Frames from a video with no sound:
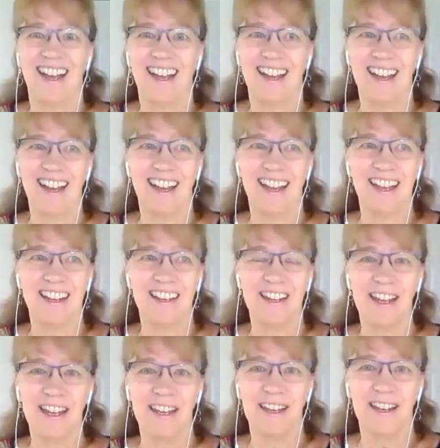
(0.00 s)
And
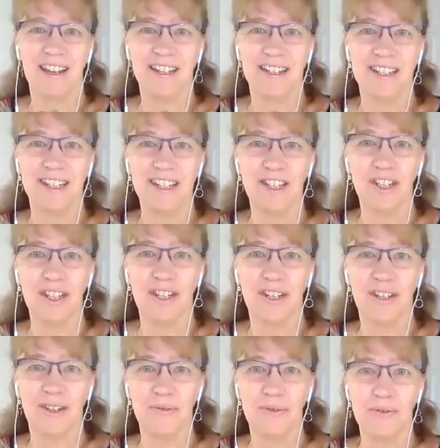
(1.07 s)
I teach
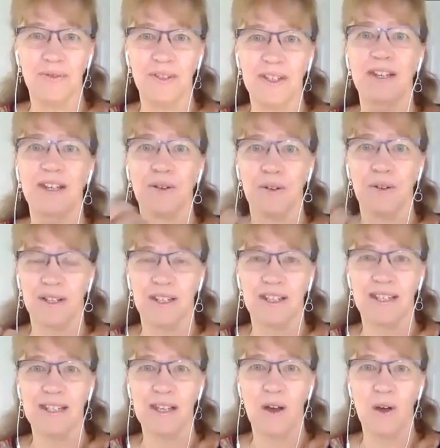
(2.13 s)
it through video.
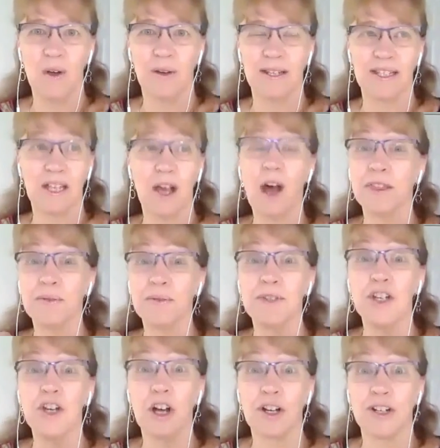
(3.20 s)
So it's all through
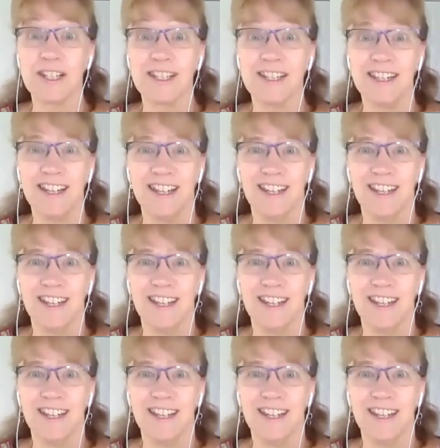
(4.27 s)
the arts.